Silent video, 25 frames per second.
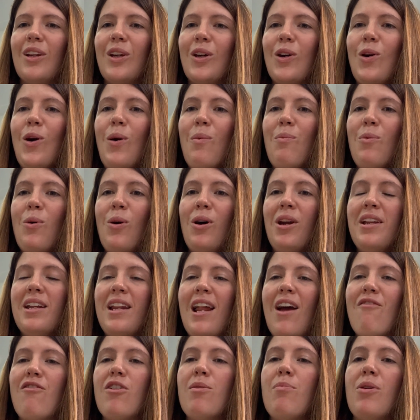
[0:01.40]
Good morning
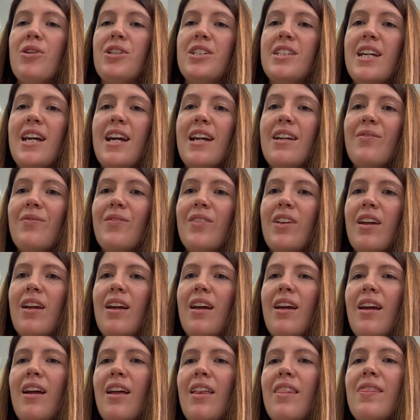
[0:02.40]
everybody.
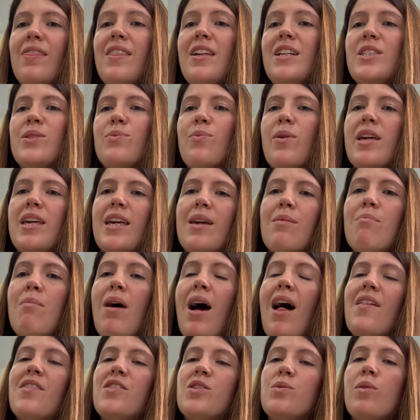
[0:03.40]
This week in
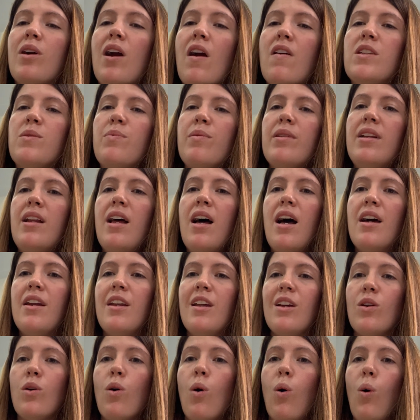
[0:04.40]
maths we're going to be
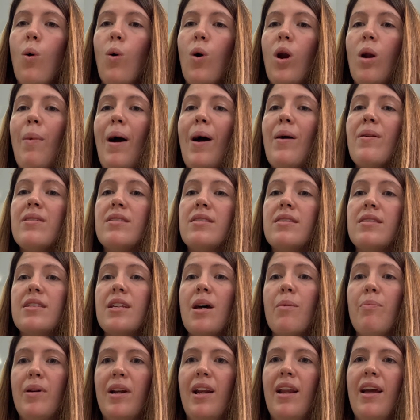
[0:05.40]
learning all about
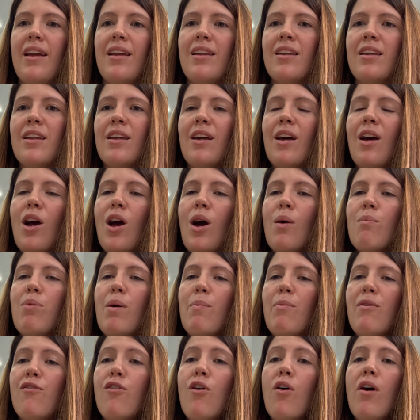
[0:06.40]
doubling.
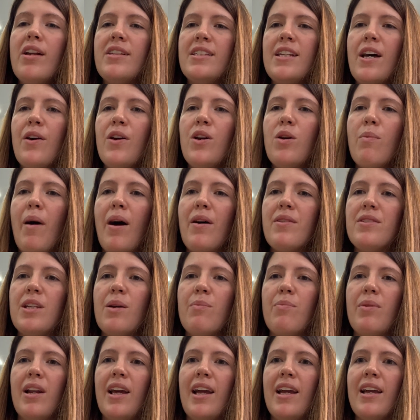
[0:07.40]
But before I tell you about
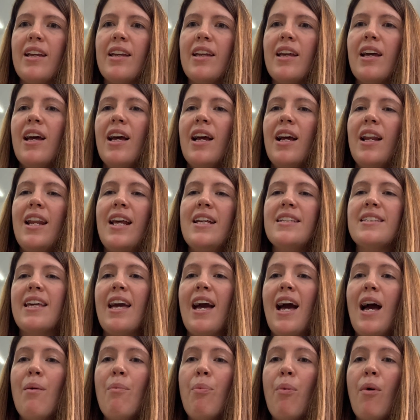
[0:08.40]
doubling, let's
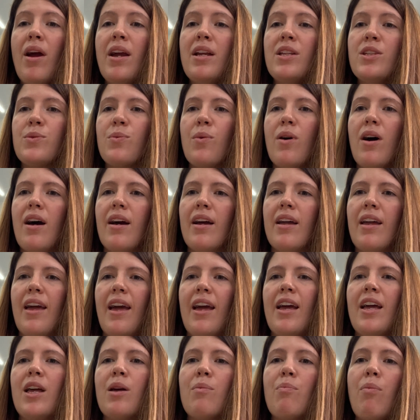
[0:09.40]
get our brains
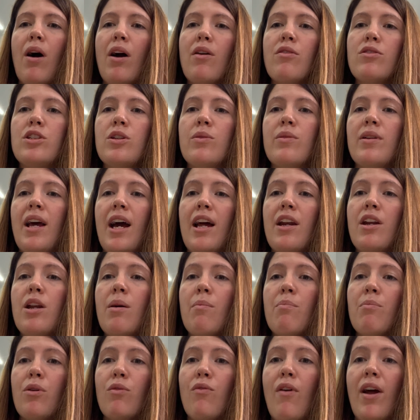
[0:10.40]
working by doing our
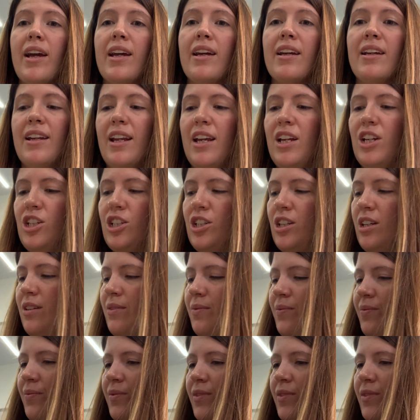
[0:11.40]
number recognition.